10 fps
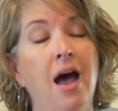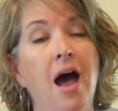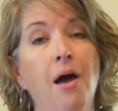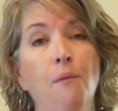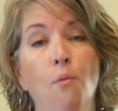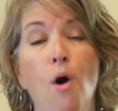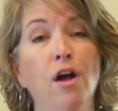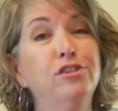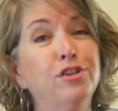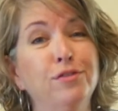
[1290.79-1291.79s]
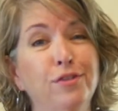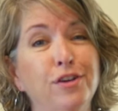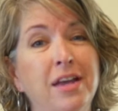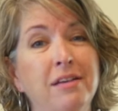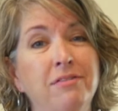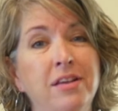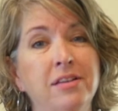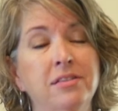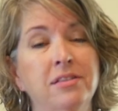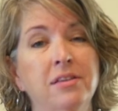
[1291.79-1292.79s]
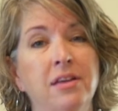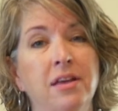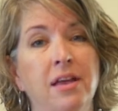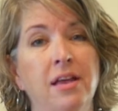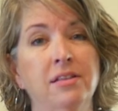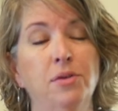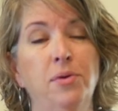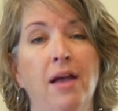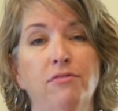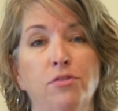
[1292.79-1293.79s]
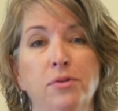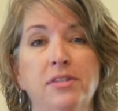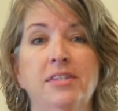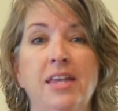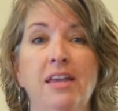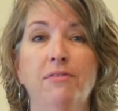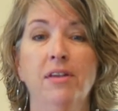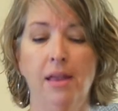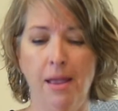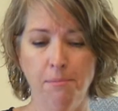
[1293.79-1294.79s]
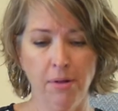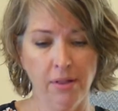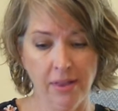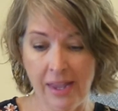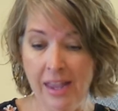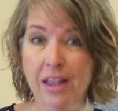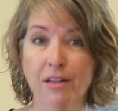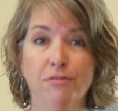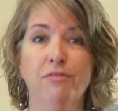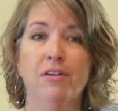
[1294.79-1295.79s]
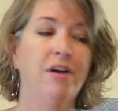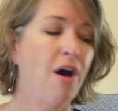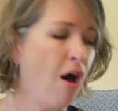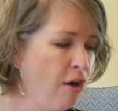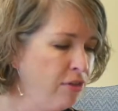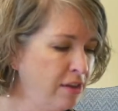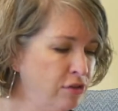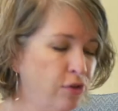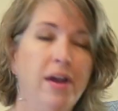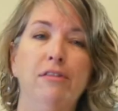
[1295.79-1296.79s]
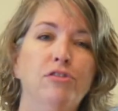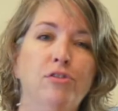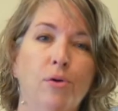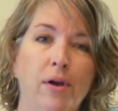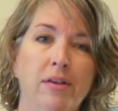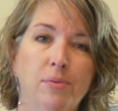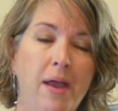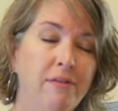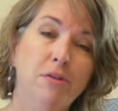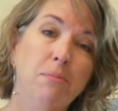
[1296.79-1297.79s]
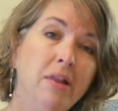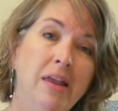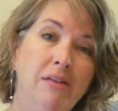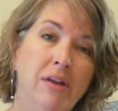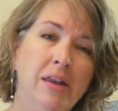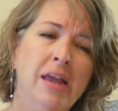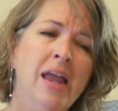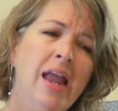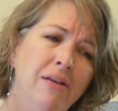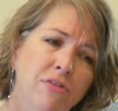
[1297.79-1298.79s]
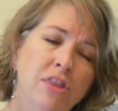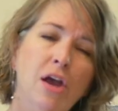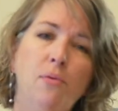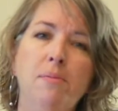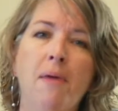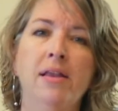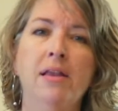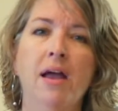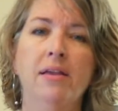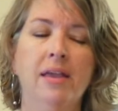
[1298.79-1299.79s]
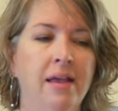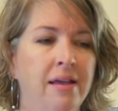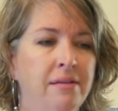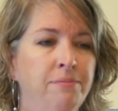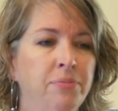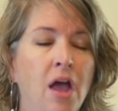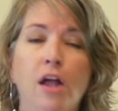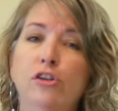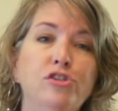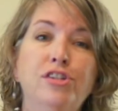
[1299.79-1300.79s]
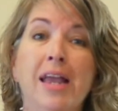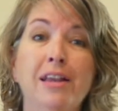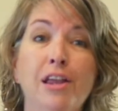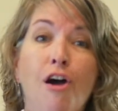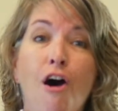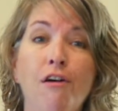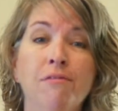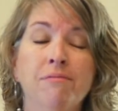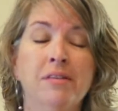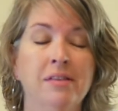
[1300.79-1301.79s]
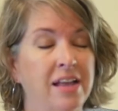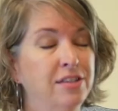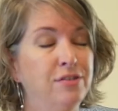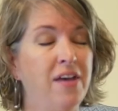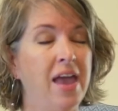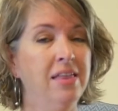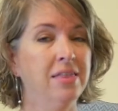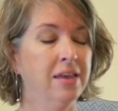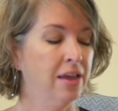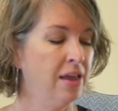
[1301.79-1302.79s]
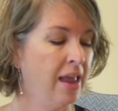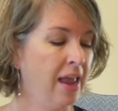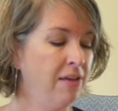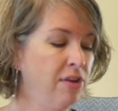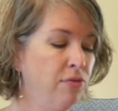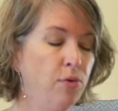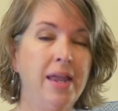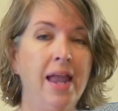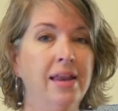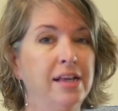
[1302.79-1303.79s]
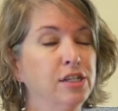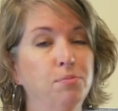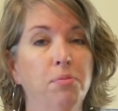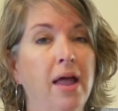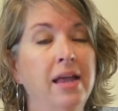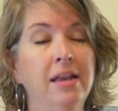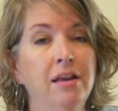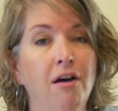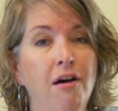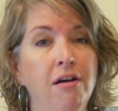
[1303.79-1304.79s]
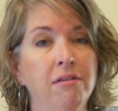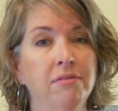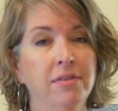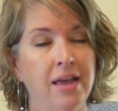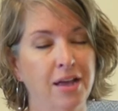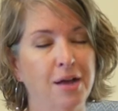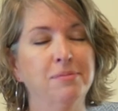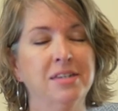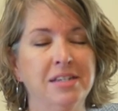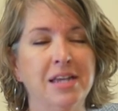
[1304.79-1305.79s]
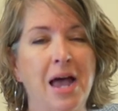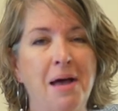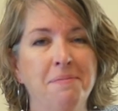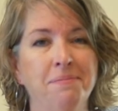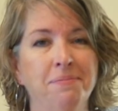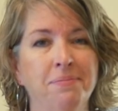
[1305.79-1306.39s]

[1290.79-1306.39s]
I want Your forgiveness. So we have to receive it and believe all these great stories. We have to believe it, even though we might not can understand it all. That's faith. Even if we can't explain it all, that comes in time.